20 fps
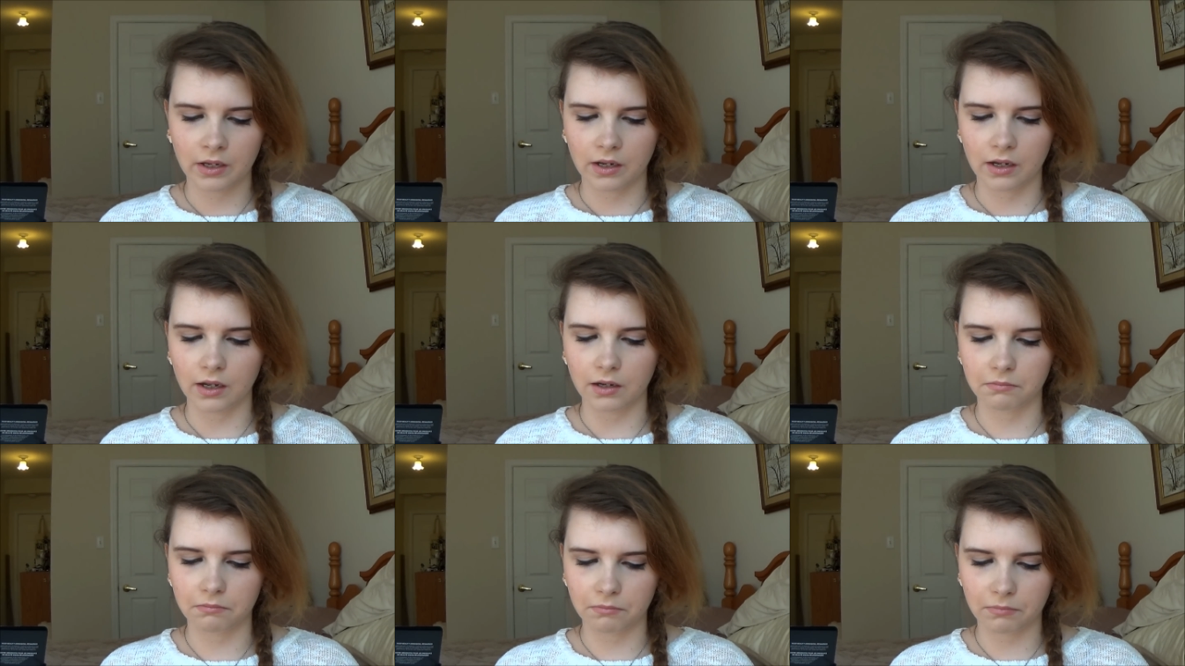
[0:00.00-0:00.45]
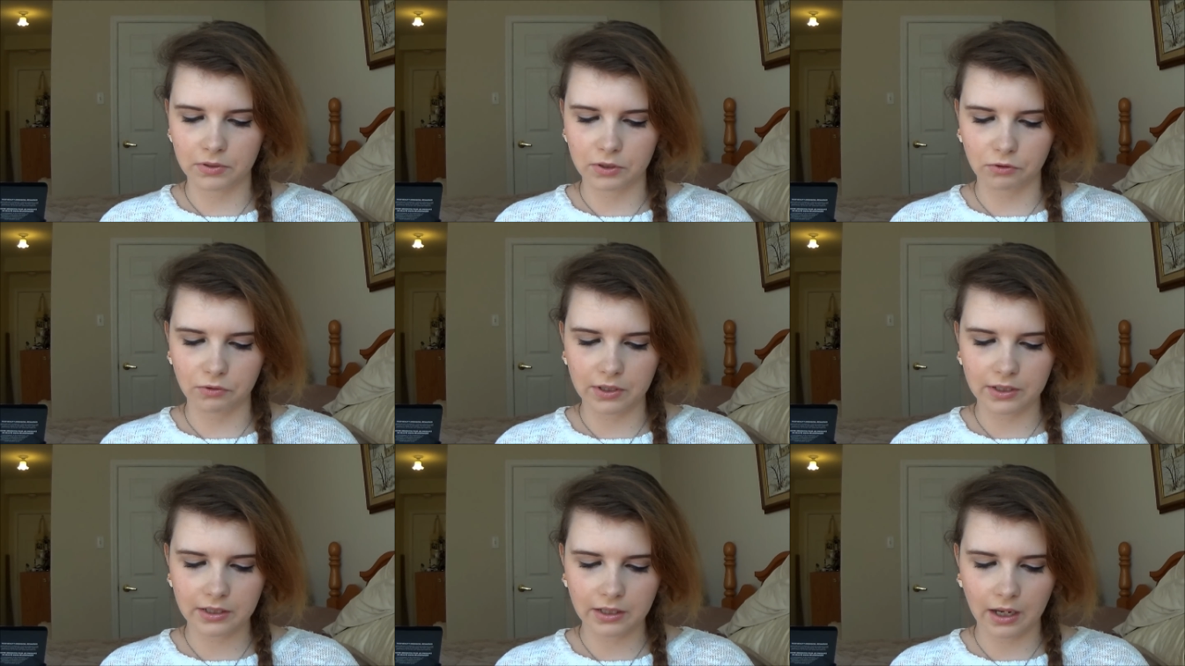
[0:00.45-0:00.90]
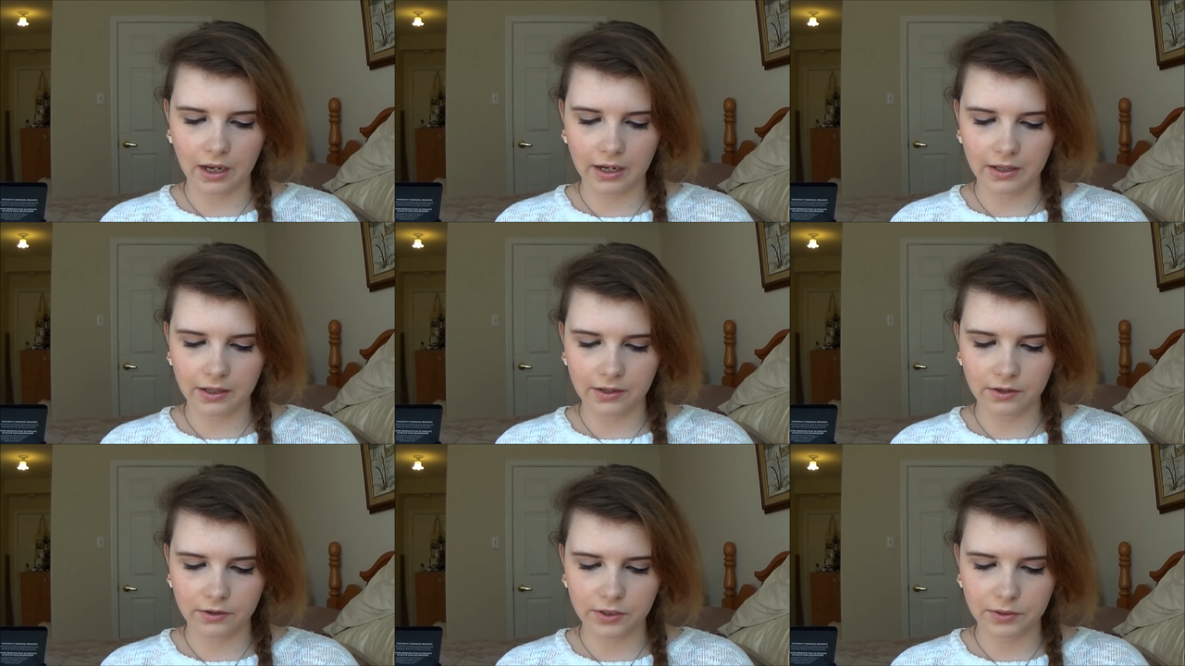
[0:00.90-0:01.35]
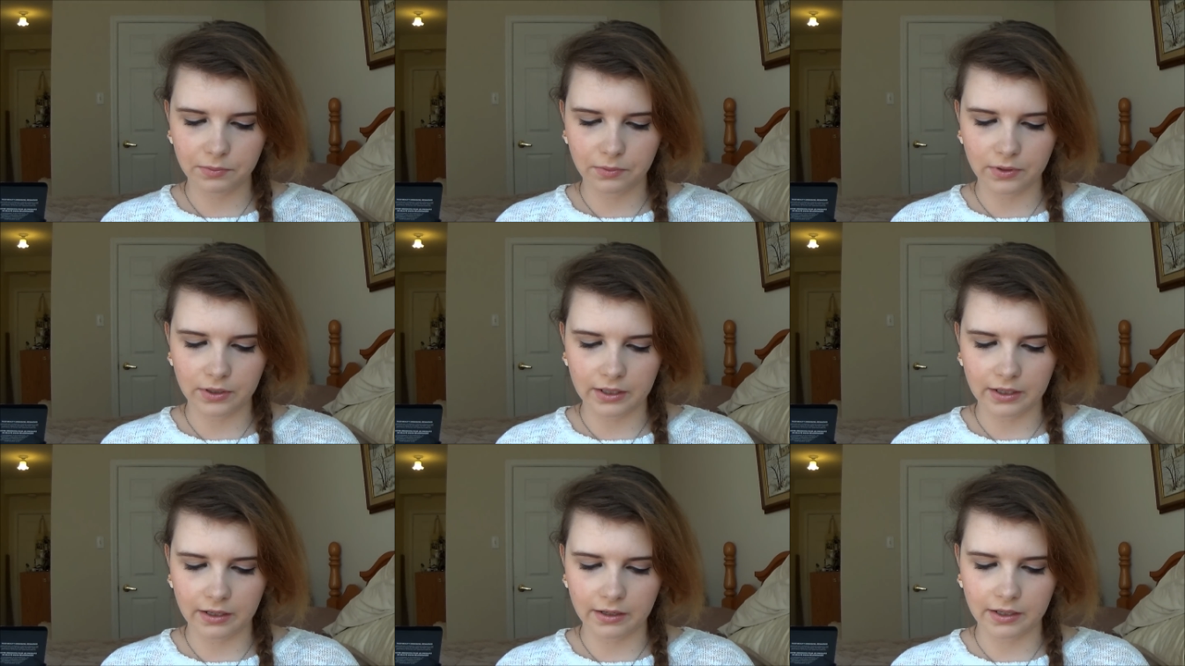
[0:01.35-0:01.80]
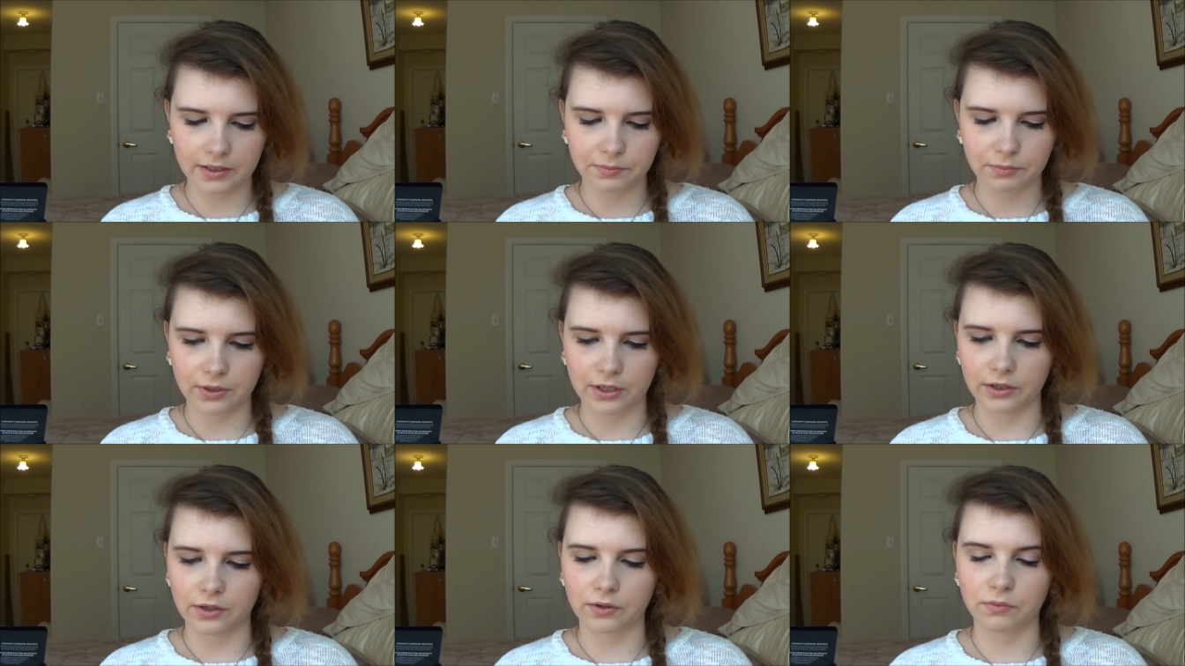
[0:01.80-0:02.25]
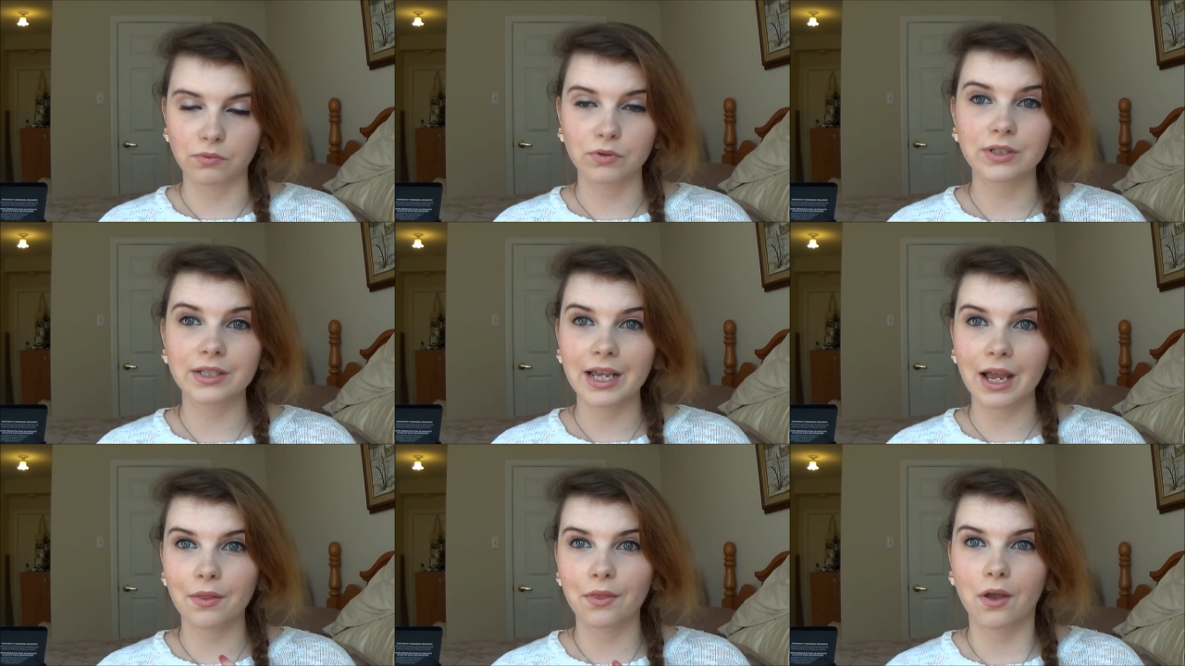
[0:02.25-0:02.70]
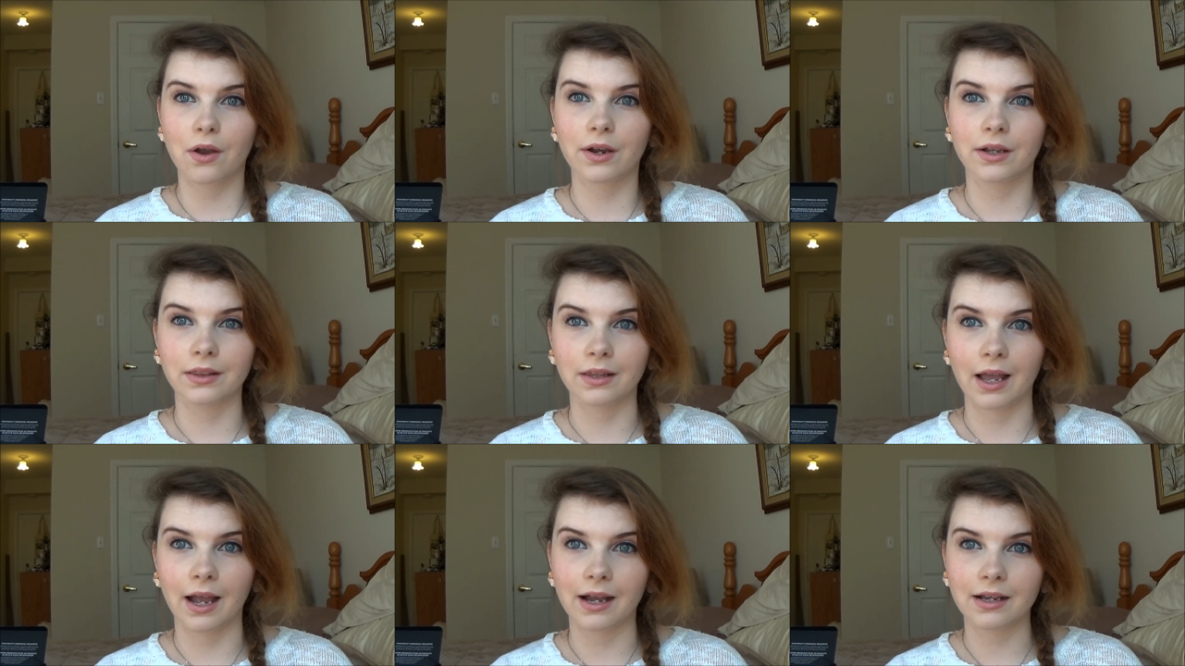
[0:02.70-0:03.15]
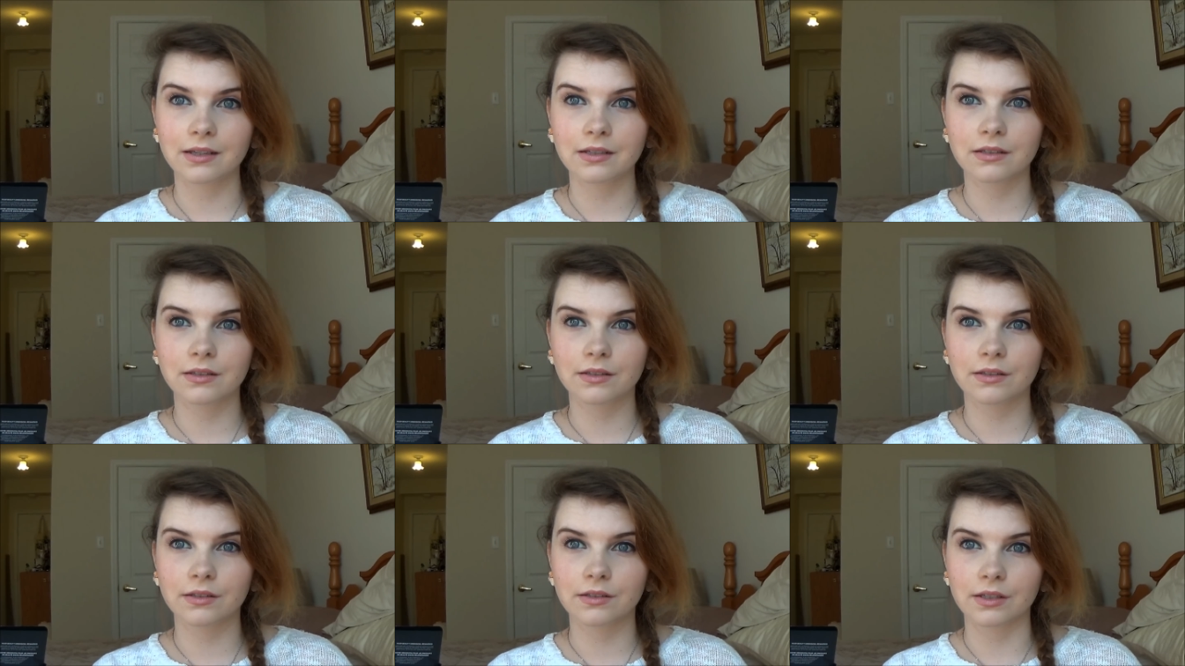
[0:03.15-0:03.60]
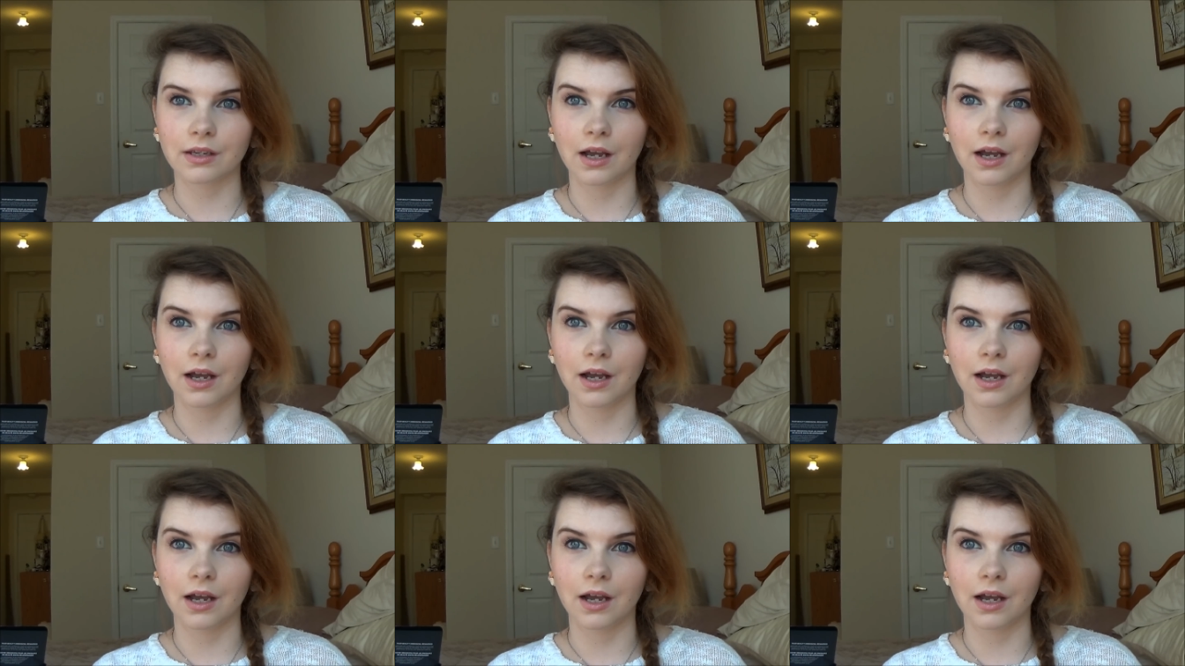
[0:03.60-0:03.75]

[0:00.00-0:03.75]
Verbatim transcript: Um, so this eyeliner is pretty is pretty good. We'll see how long it lasts.